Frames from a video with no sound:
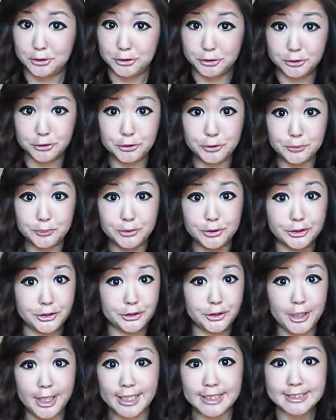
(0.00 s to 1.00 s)
You
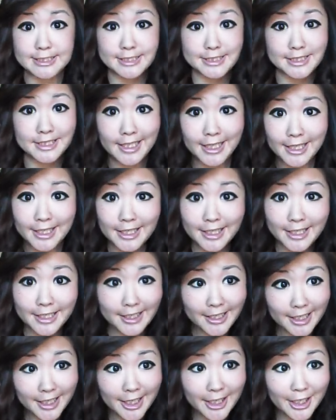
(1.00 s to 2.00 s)

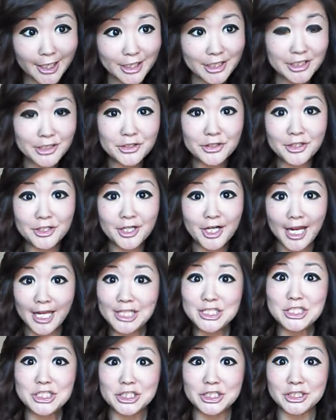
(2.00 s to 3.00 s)
procrastinated getting your
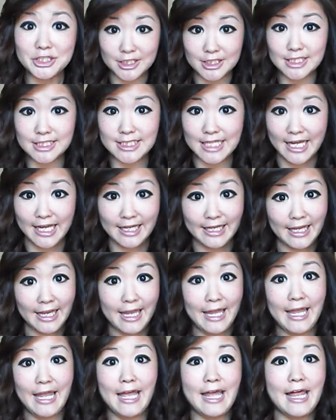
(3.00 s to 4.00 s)
engine looked at,
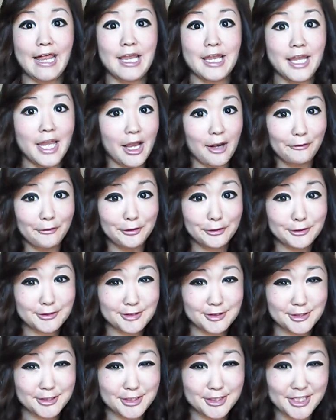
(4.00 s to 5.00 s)
and now
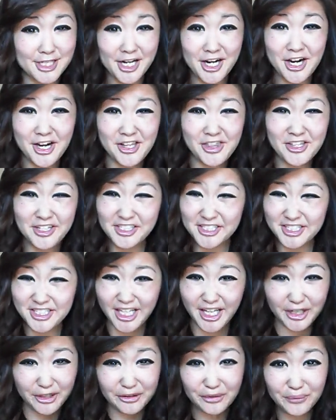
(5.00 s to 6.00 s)
you're stuck on the
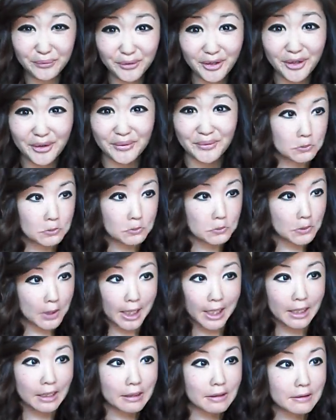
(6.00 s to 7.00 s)
side of the road.
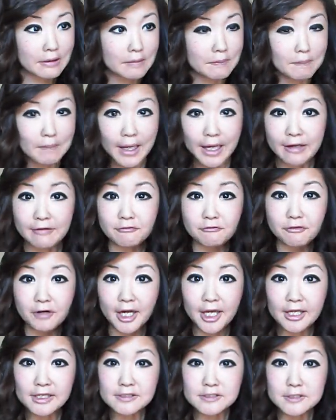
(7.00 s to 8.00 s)
Well, my
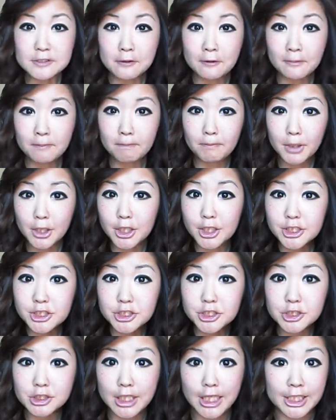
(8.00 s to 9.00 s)
friend,
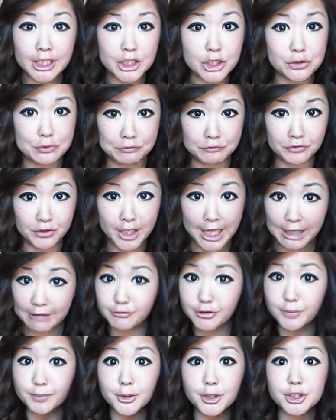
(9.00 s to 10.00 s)
push like you've
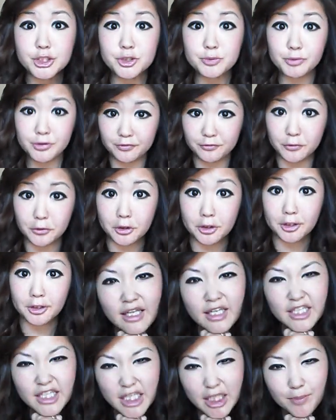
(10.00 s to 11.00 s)
never pushed
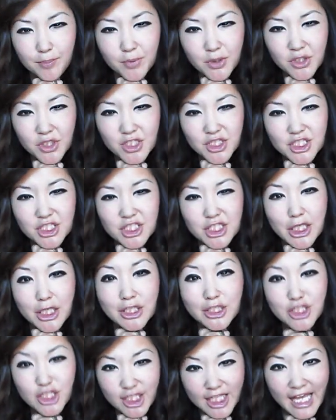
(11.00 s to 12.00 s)
before. Yeeples,
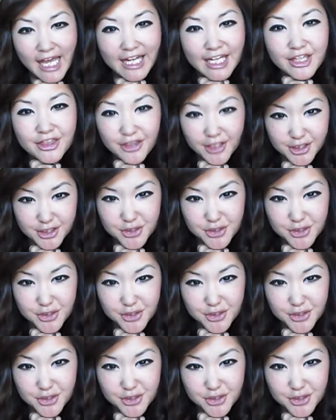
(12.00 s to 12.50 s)
look at it